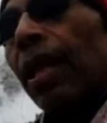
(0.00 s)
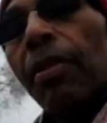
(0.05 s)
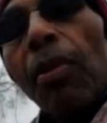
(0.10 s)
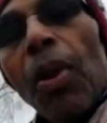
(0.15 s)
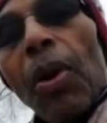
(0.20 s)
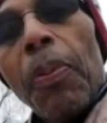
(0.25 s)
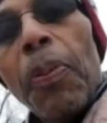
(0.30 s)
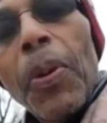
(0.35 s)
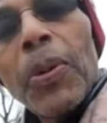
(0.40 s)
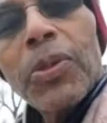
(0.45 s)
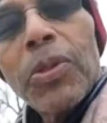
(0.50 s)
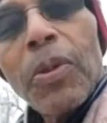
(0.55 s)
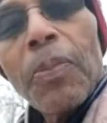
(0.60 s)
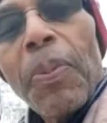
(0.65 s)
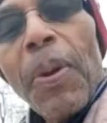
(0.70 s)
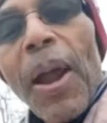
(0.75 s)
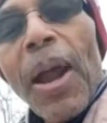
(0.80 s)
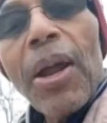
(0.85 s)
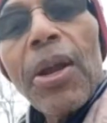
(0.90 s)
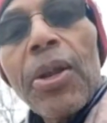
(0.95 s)
the more
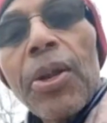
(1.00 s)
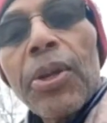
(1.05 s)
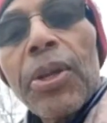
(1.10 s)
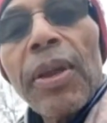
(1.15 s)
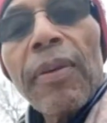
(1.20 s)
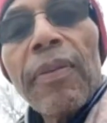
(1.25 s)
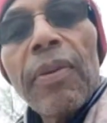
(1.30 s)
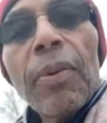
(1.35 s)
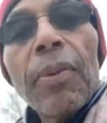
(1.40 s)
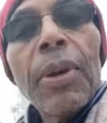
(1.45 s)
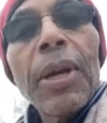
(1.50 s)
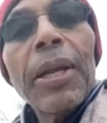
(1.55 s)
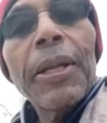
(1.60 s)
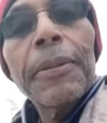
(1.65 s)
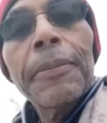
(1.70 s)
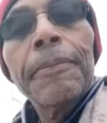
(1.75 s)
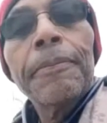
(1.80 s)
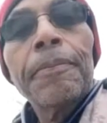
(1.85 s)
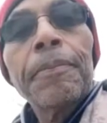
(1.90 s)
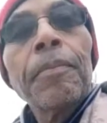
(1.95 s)
personal power you're giving away.
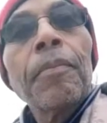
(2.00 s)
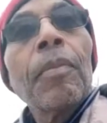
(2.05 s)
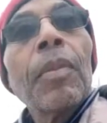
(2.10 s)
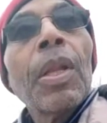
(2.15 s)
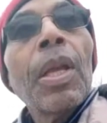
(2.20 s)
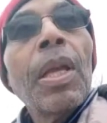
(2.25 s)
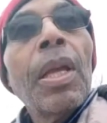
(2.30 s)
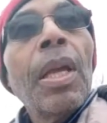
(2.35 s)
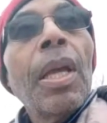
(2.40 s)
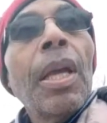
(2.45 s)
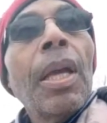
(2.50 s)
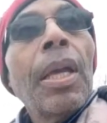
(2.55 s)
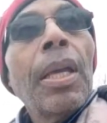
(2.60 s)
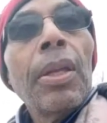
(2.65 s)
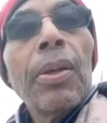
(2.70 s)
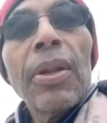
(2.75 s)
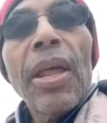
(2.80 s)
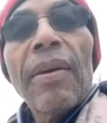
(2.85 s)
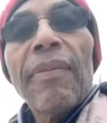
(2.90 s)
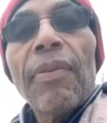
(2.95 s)

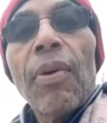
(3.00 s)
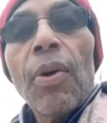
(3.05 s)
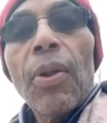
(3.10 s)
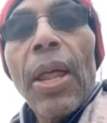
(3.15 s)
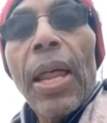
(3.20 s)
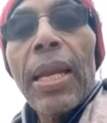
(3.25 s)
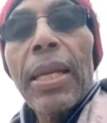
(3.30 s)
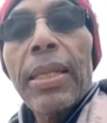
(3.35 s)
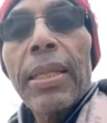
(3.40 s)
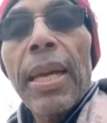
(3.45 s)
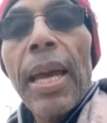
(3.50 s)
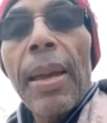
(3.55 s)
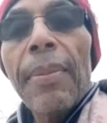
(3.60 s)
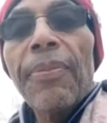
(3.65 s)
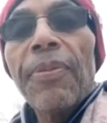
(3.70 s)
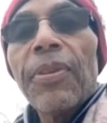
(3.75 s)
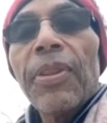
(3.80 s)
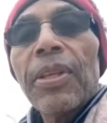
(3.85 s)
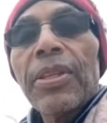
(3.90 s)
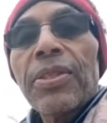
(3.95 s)
You don't have a whole lot of
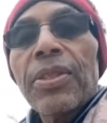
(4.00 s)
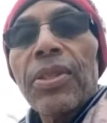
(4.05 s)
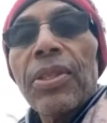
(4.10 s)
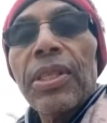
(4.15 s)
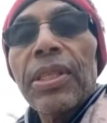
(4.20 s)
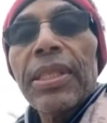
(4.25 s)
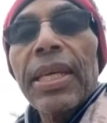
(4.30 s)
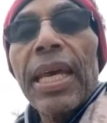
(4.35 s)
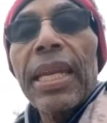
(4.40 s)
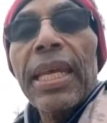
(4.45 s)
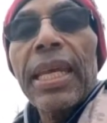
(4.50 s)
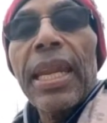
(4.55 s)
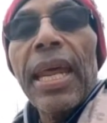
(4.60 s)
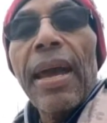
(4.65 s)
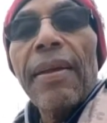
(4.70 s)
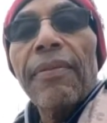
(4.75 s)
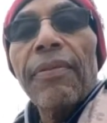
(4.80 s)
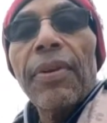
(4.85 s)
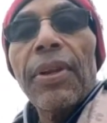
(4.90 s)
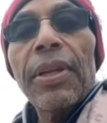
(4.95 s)
time for this, so you just got to get
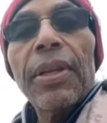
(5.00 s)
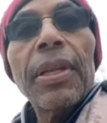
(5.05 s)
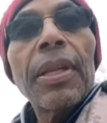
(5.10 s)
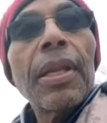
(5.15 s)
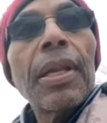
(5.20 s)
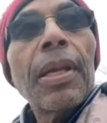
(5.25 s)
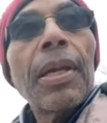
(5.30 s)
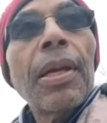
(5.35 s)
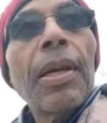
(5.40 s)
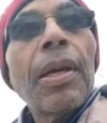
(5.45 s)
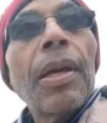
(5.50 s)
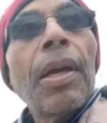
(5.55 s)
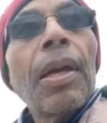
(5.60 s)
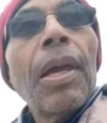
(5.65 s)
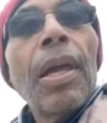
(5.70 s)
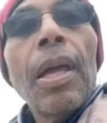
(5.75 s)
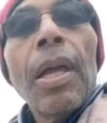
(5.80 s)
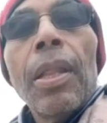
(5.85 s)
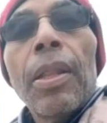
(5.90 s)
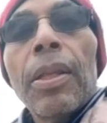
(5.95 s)
after it.
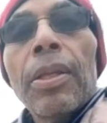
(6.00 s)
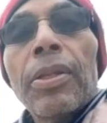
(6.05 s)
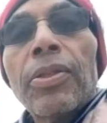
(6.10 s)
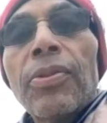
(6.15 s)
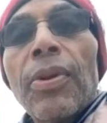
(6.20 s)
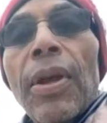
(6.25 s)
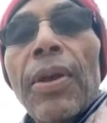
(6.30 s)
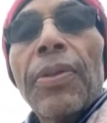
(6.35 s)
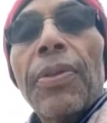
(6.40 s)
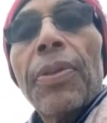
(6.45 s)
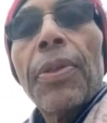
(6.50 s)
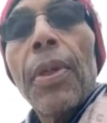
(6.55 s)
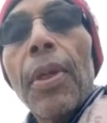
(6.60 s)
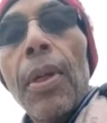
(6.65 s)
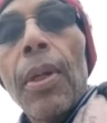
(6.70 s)
The strength,